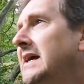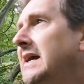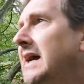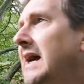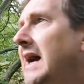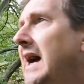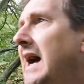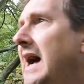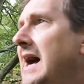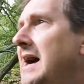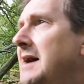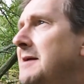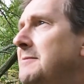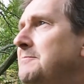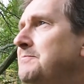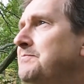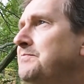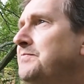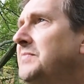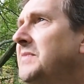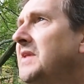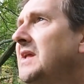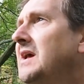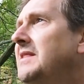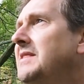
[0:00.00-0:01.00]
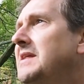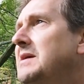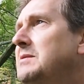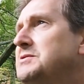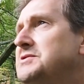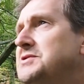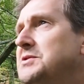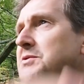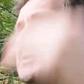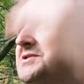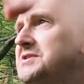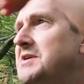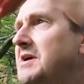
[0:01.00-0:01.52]
There was
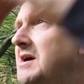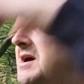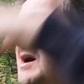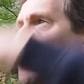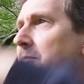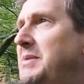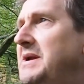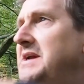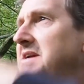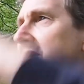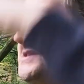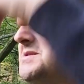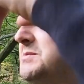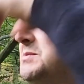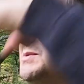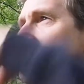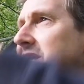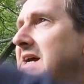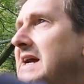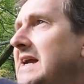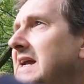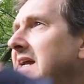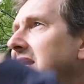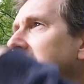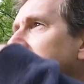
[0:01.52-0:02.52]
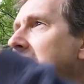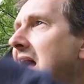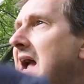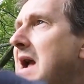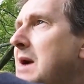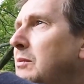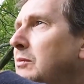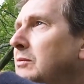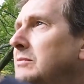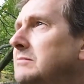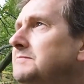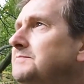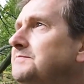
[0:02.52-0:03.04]
also a piece that was hanging
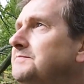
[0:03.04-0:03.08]
down,